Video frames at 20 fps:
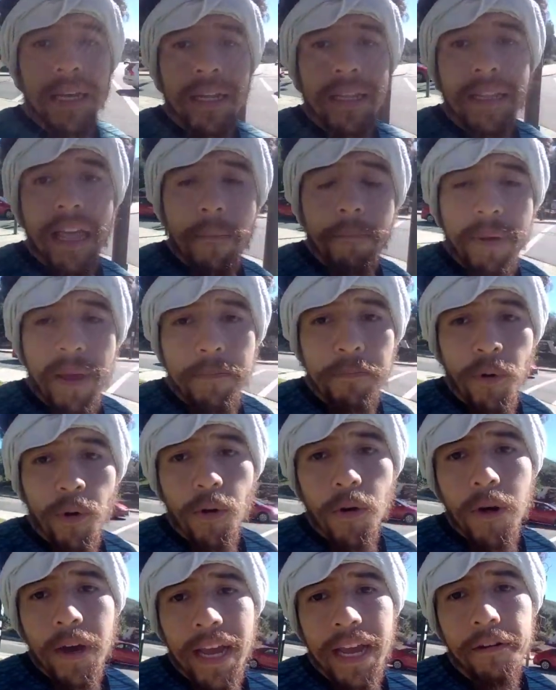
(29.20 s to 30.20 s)
that
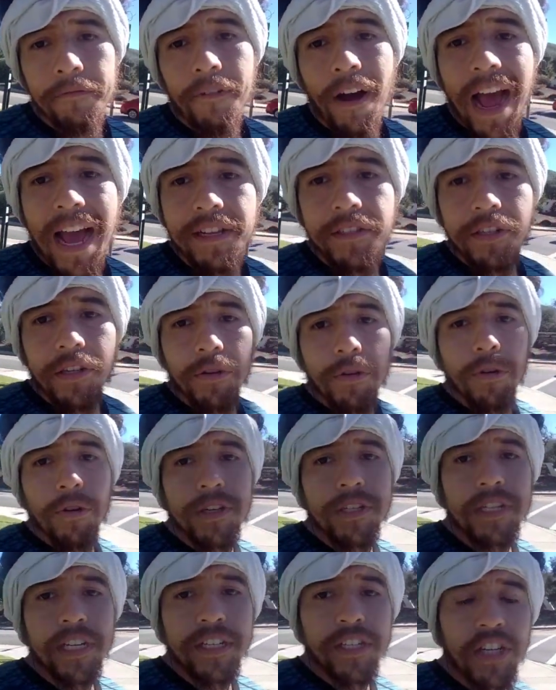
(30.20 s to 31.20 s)
people advise you or
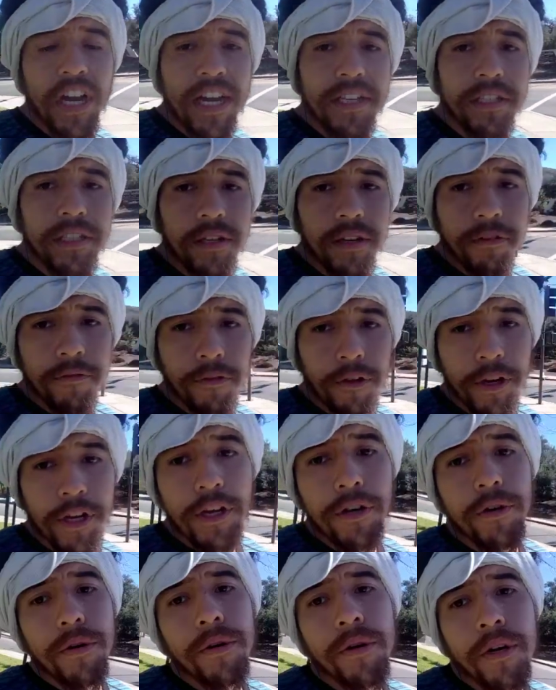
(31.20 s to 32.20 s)
suggest for
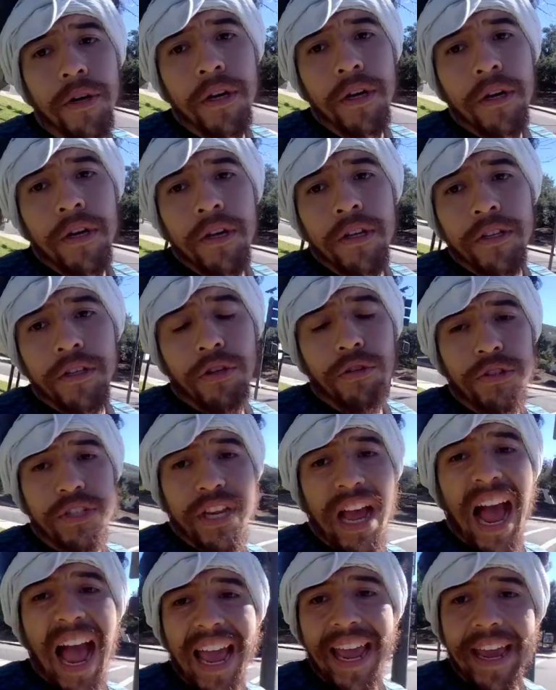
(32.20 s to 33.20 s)
you to
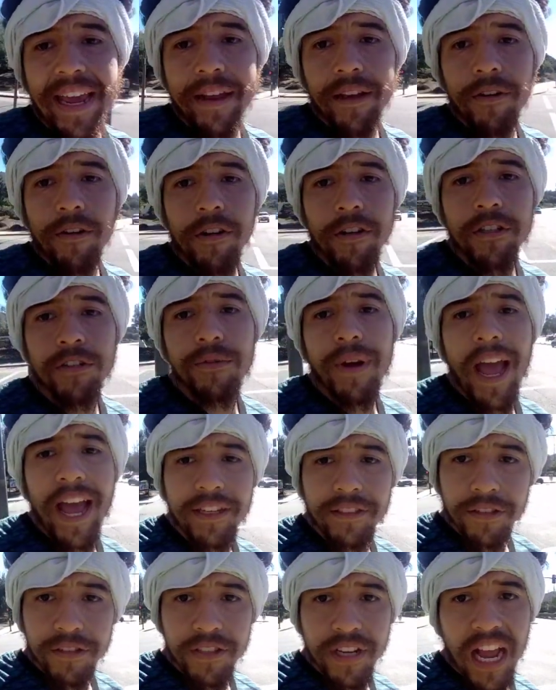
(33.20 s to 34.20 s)
diet or to
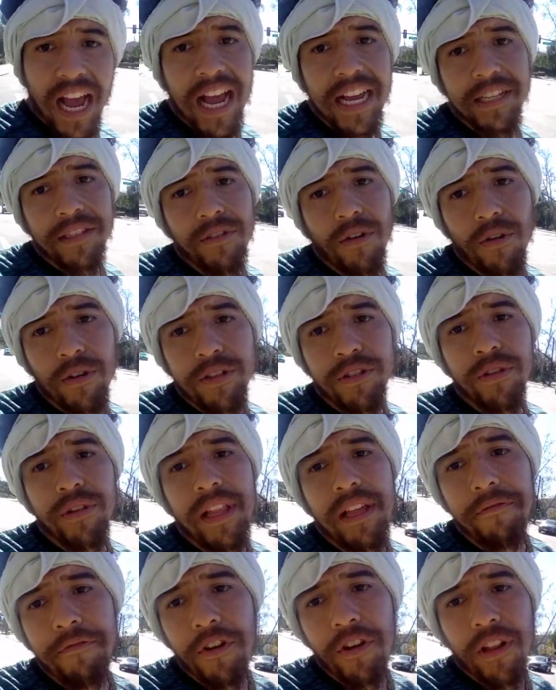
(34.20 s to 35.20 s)
exercise or to
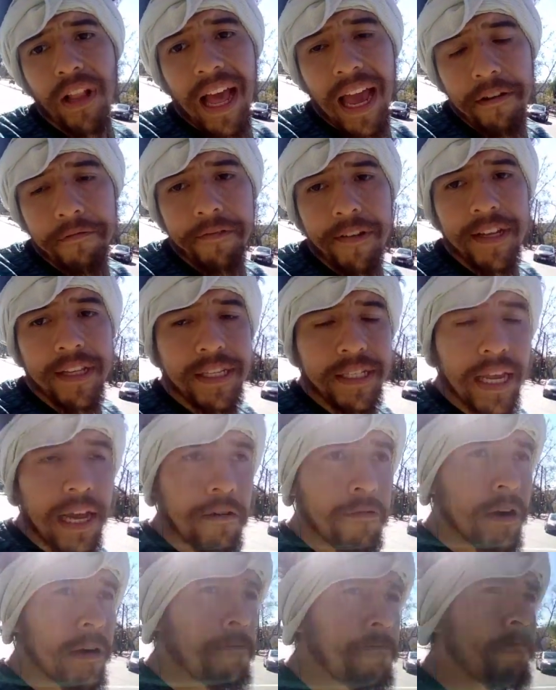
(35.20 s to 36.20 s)
live your life,
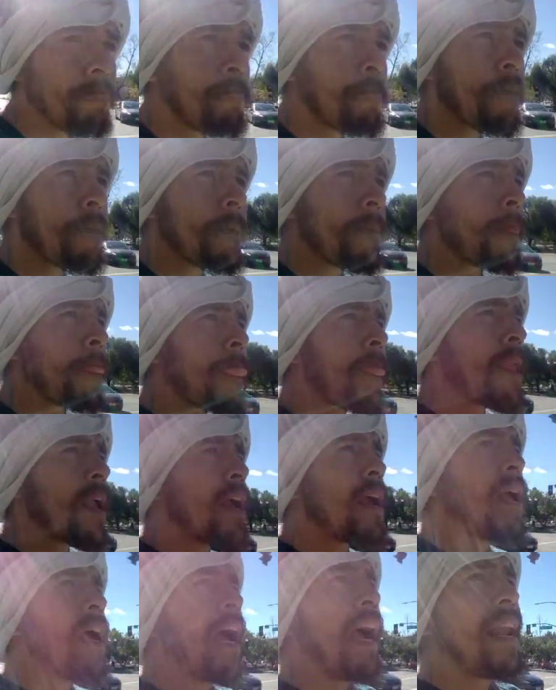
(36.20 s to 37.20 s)
etc.
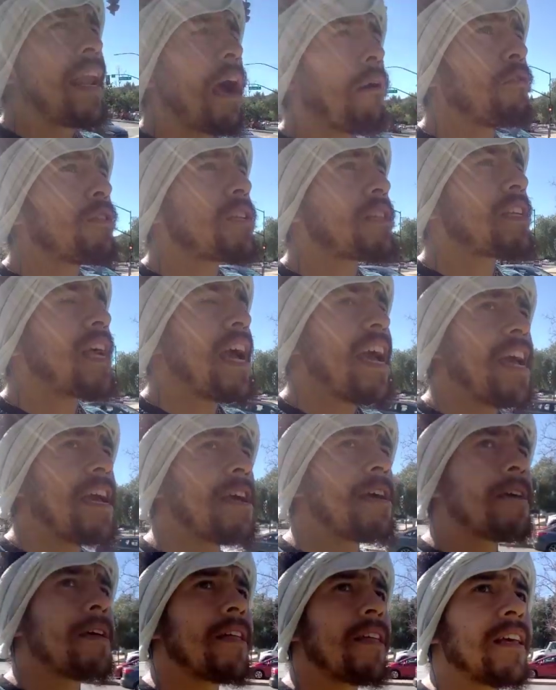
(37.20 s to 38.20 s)
And I would say,
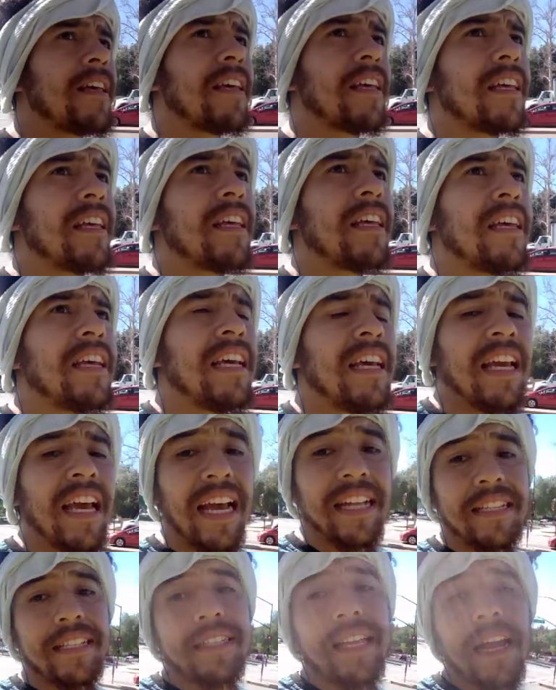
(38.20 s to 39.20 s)

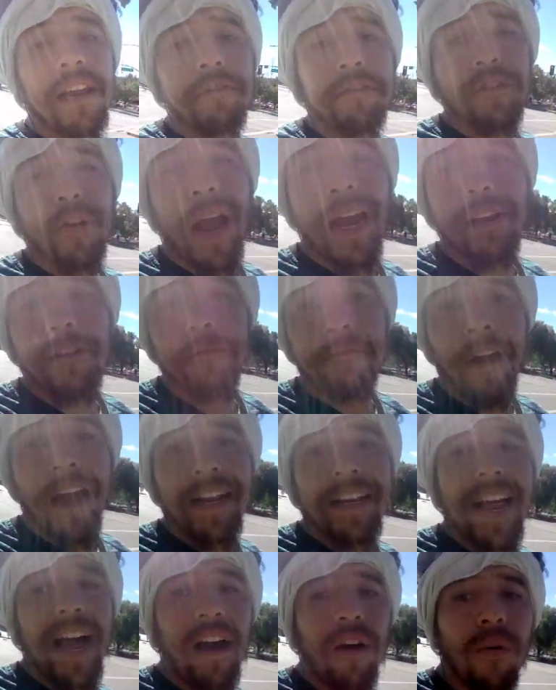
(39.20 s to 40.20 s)
instead of trying to
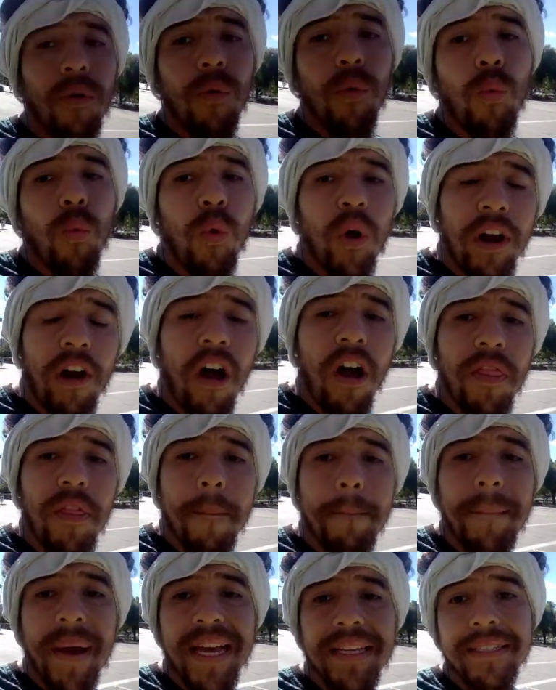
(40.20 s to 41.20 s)
find out what all the
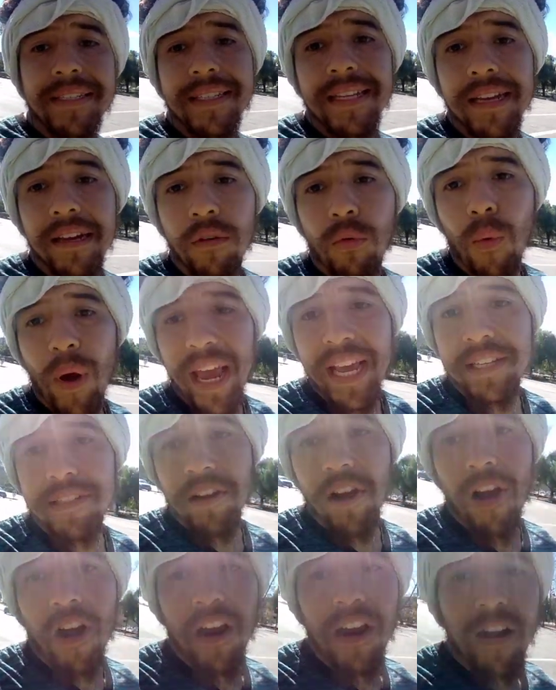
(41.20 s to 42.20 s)
best ways
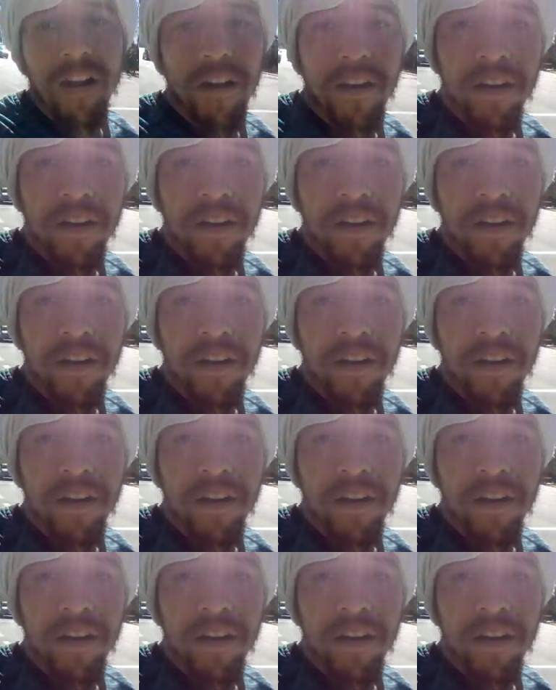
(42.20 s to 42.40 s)
are